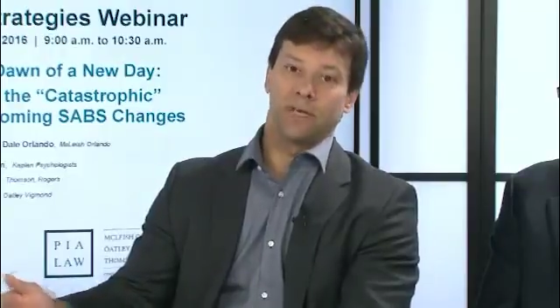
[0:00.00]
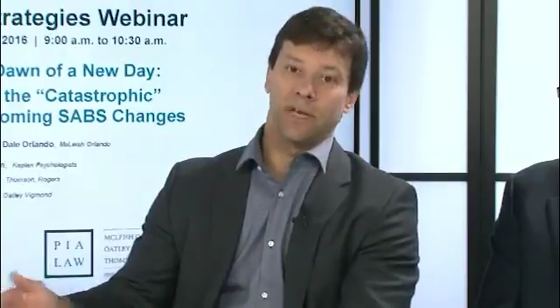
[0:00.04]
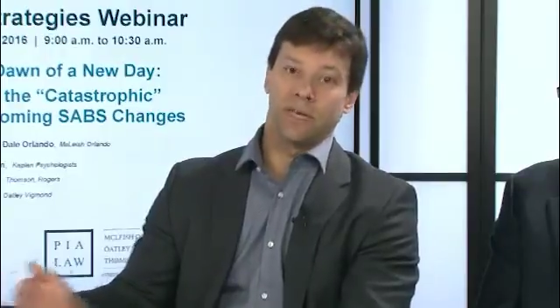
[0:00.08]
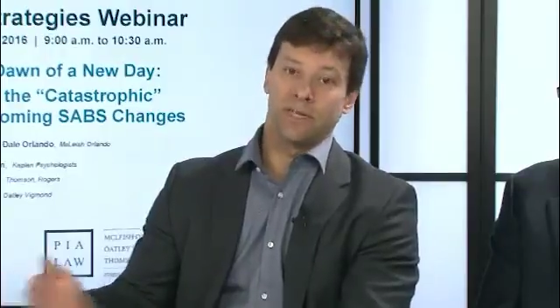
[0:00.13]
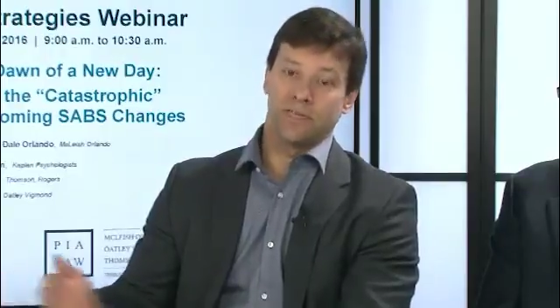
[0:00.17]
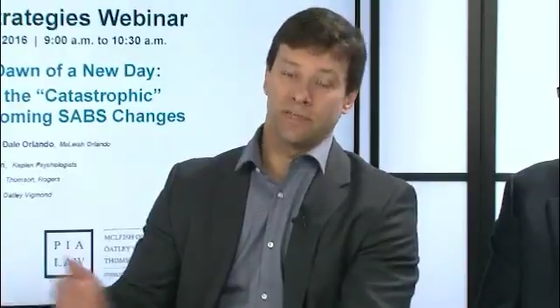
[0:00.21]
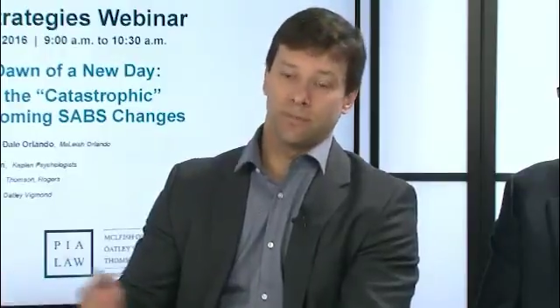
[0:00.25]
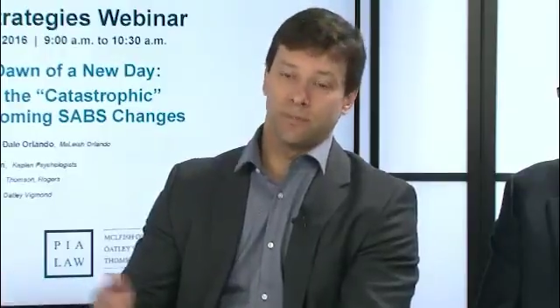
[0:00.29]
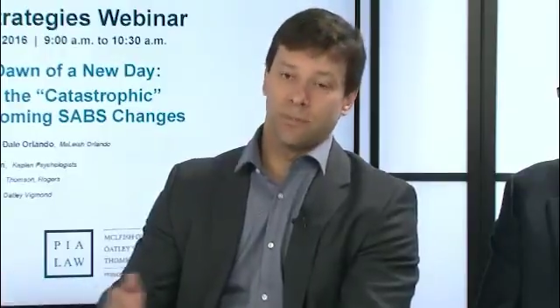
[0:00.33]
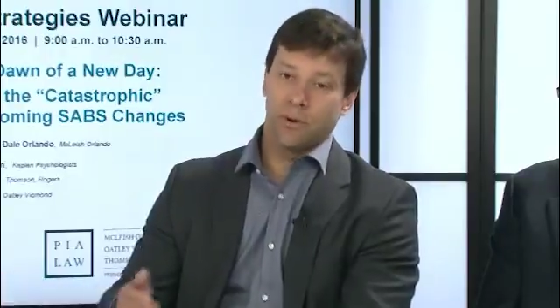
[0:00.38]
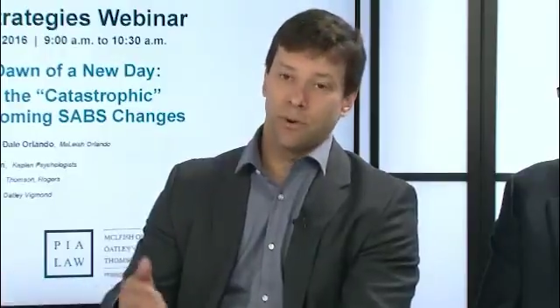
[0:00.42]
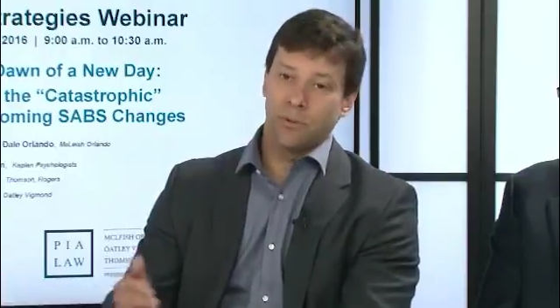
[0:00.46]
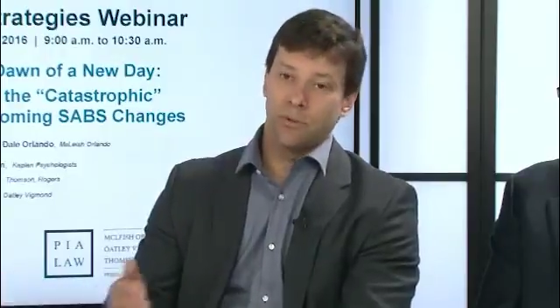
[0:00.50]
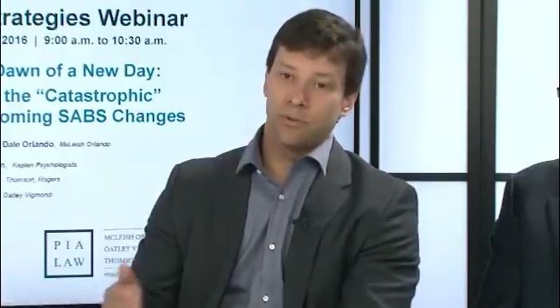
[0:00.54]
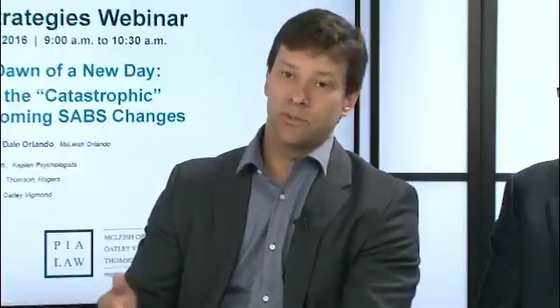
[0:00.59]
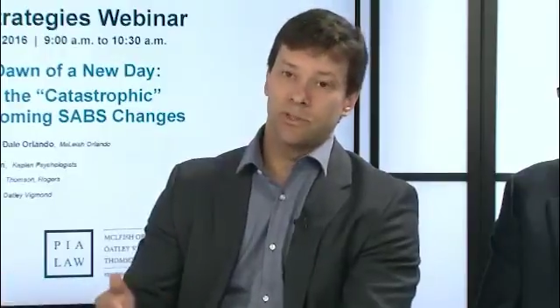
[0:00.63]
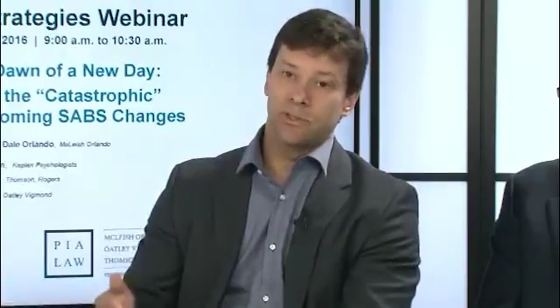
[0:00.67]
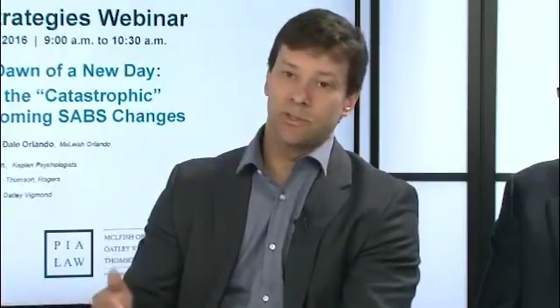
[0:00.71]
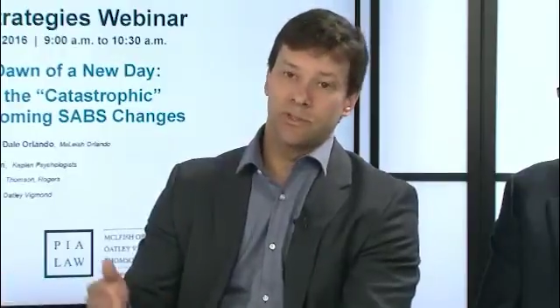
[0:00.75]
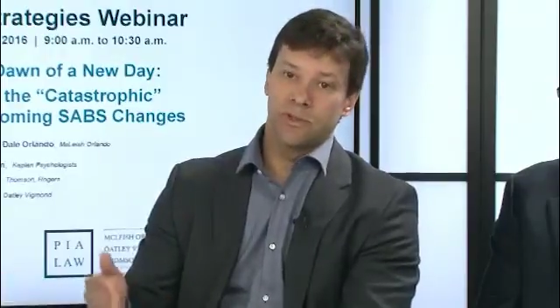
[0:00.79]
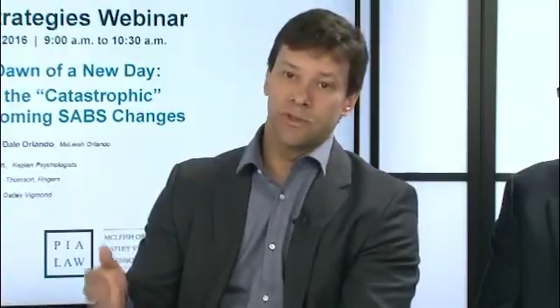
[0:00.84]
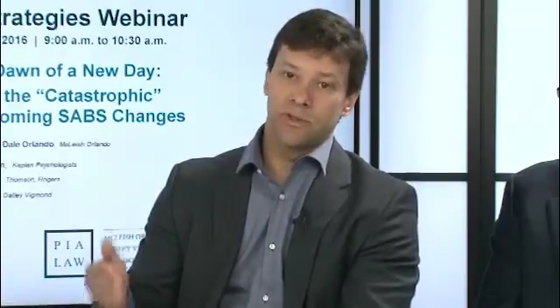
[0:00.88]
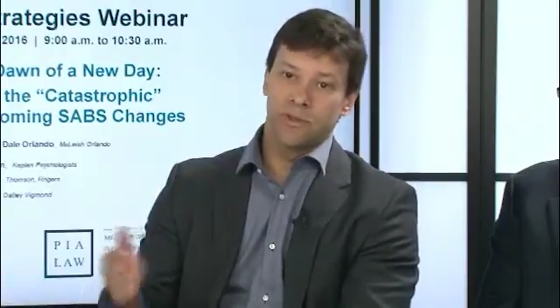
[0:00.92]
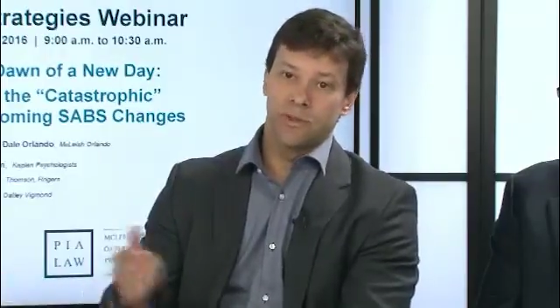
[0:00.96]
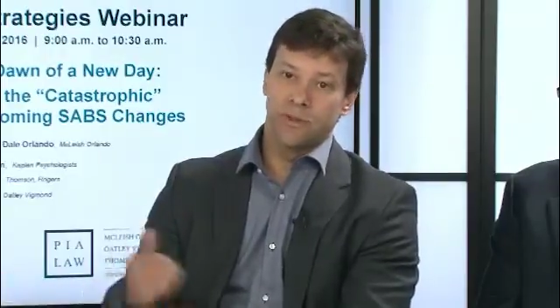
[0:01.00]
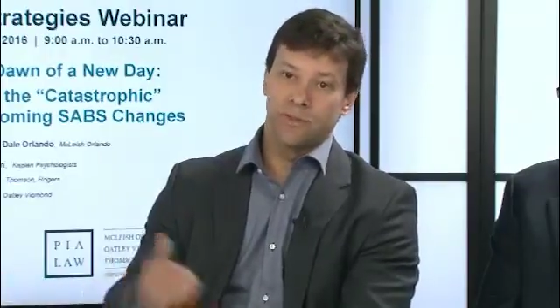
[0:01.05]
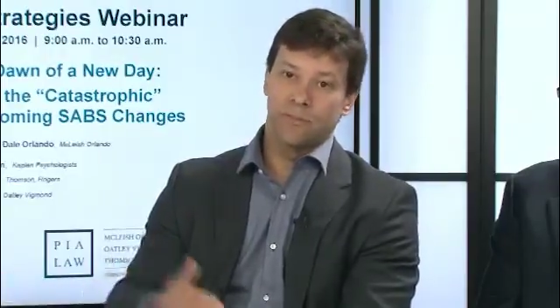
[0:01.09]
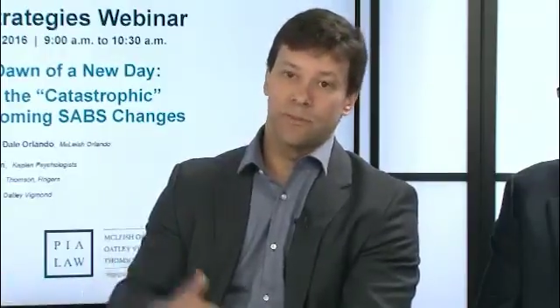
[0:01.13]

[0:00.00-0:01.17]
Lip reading: as opposed to the